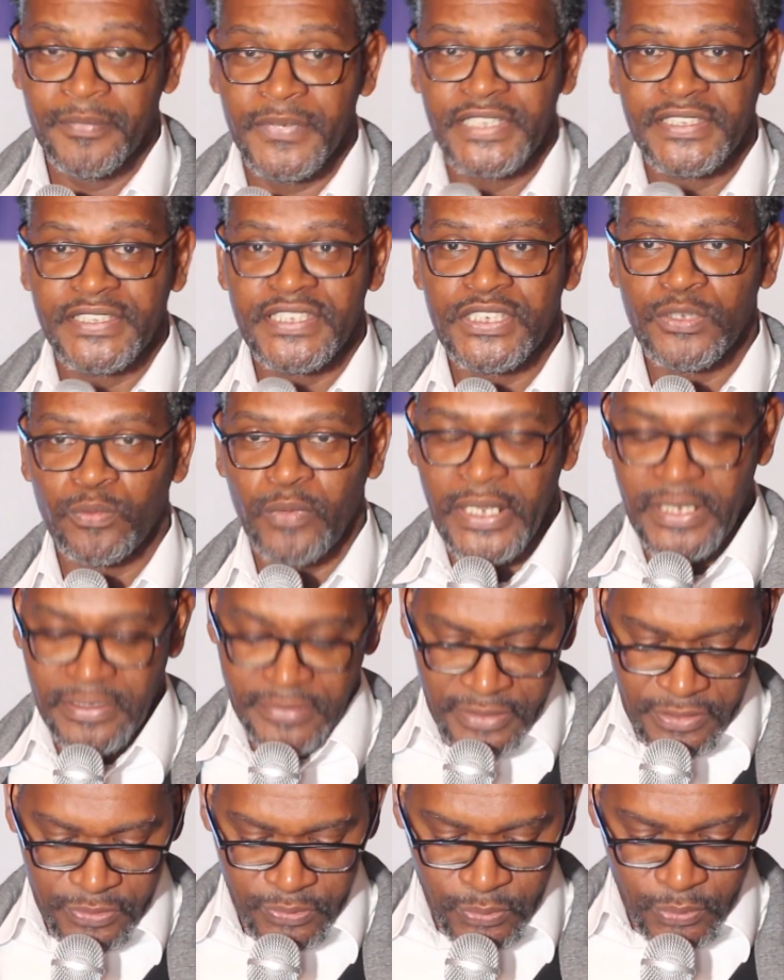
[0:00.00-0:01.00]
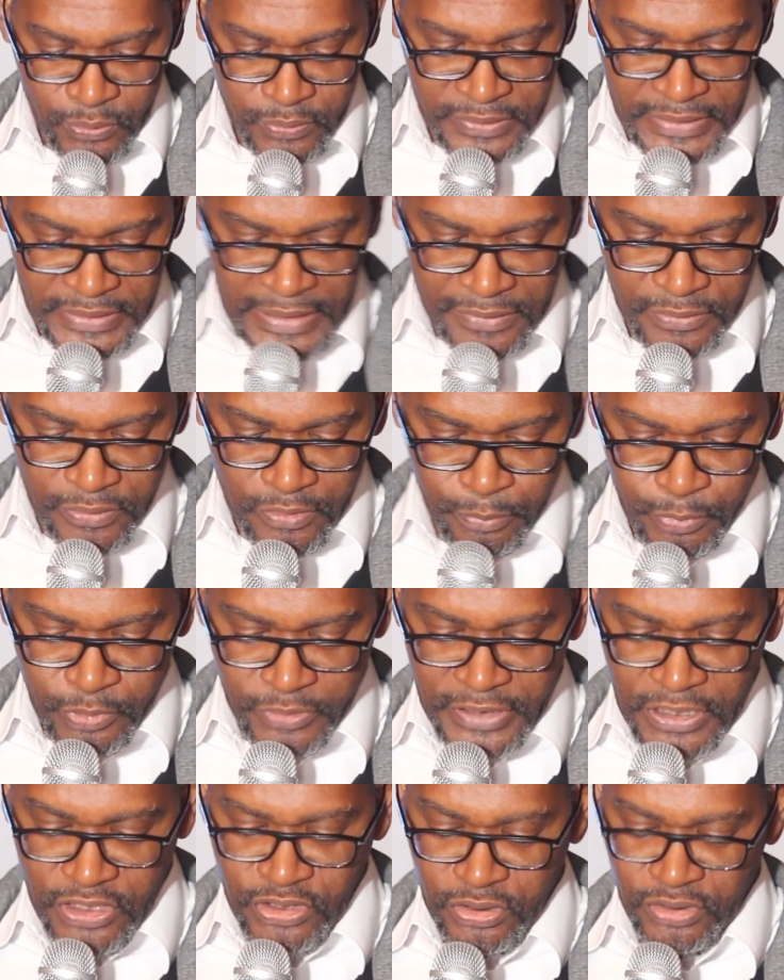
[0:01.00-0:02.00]
It is well understood that the
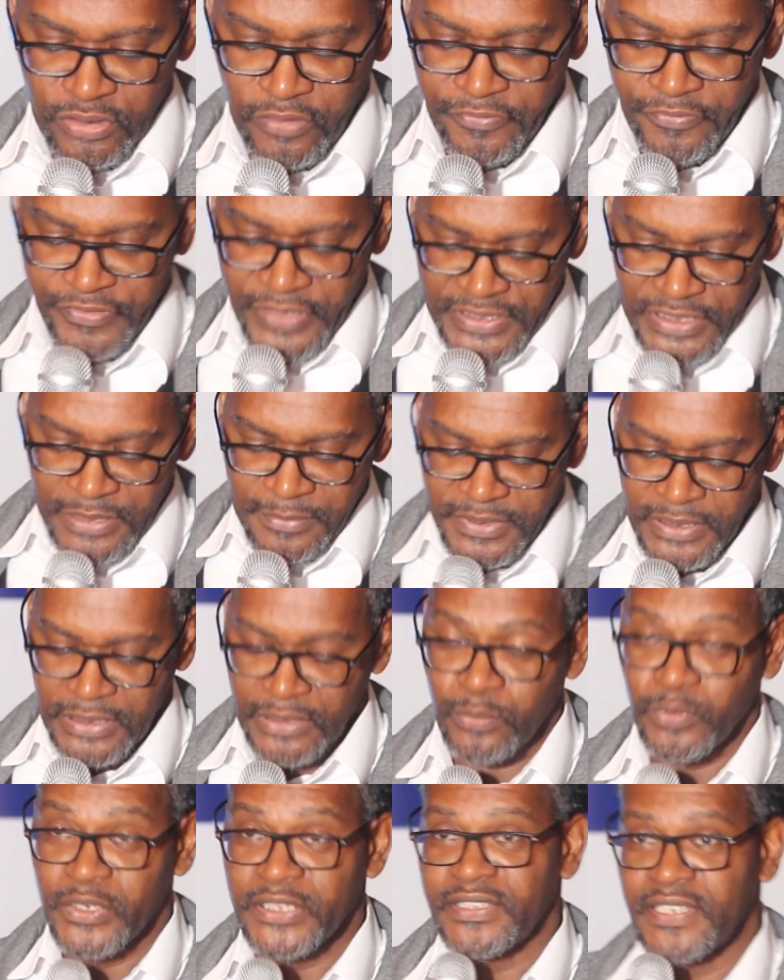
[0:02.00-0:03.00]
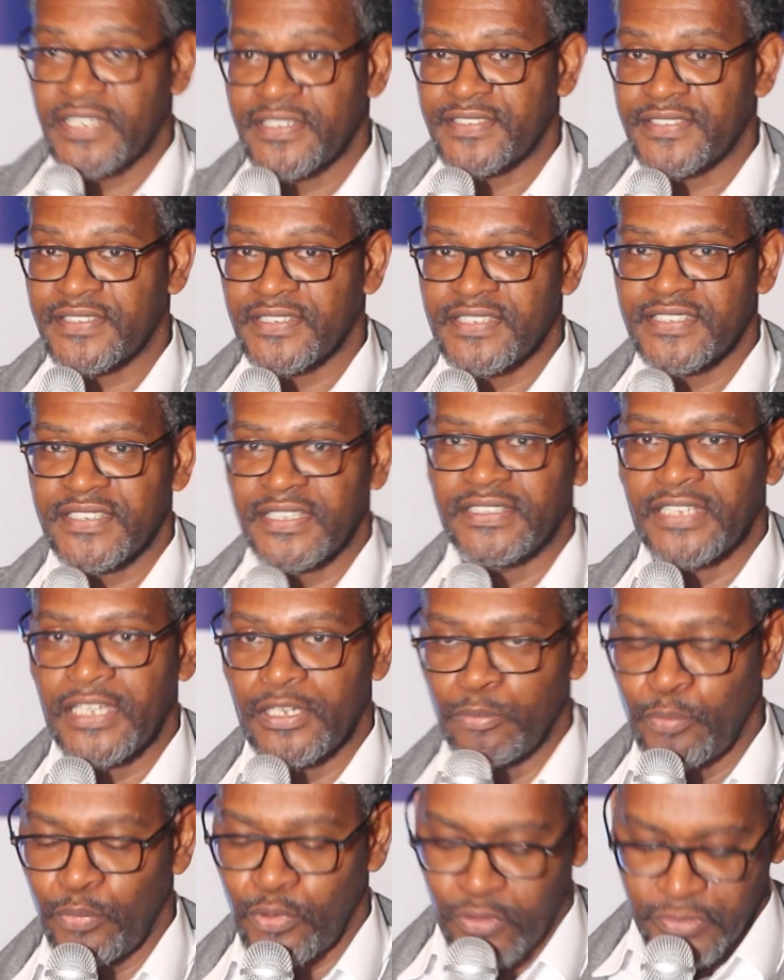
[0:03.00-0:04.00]
protection of victims and witness is an
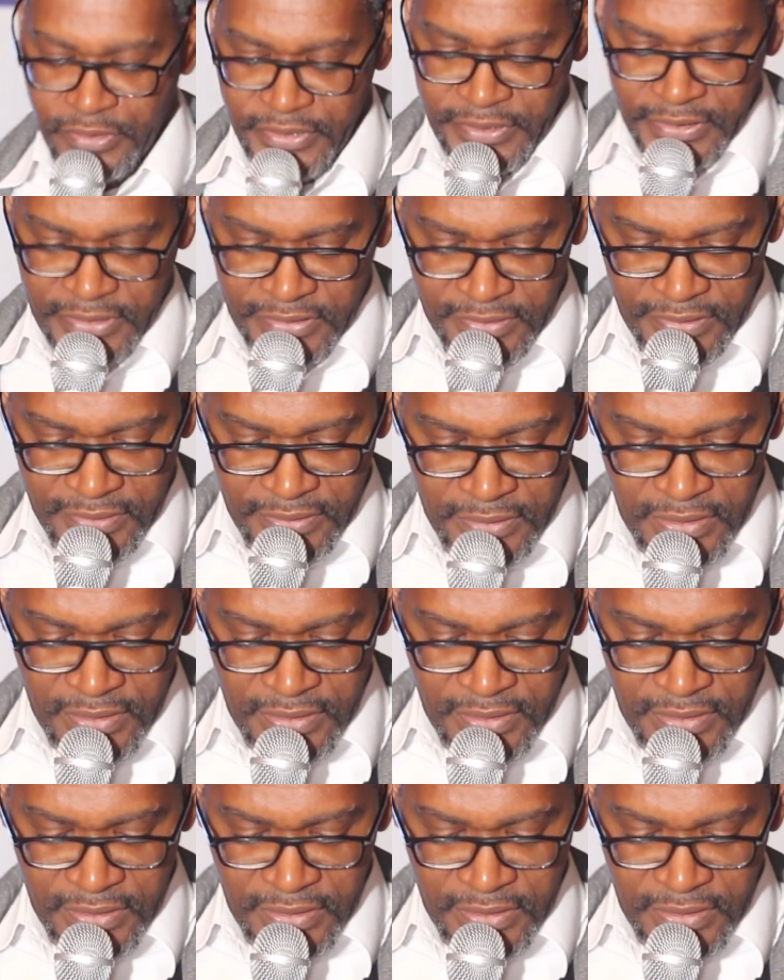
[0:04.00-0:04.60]
important